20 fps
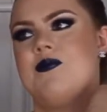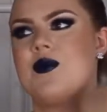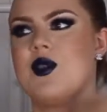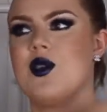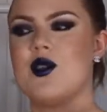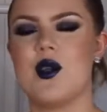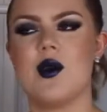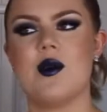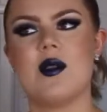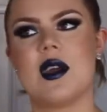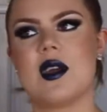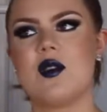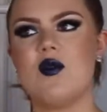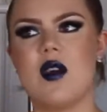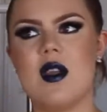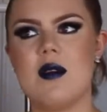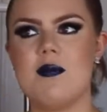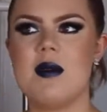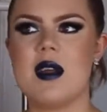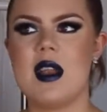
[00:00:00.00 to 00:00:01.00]
You know, they
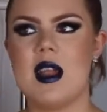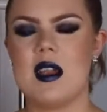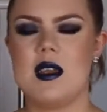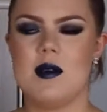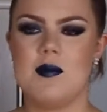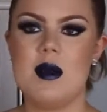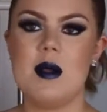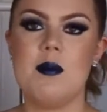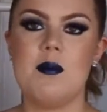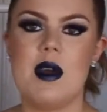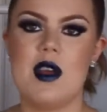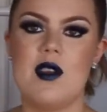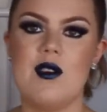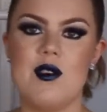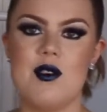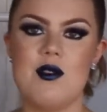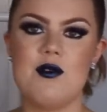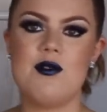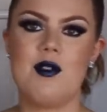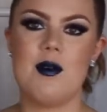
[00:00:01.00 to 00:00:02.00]
could have been a little bit
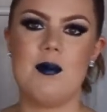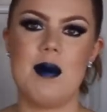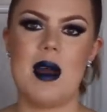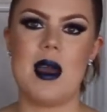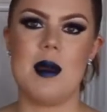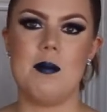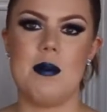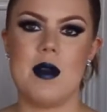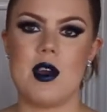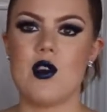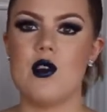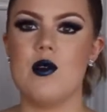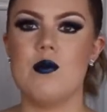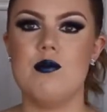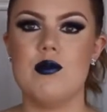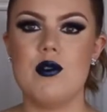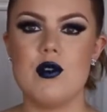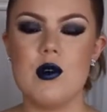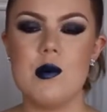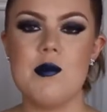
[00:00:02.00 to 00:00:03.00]
better for my bigger
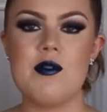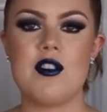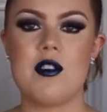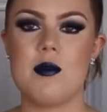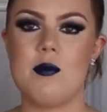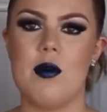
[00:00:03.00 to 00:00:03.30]
boobs,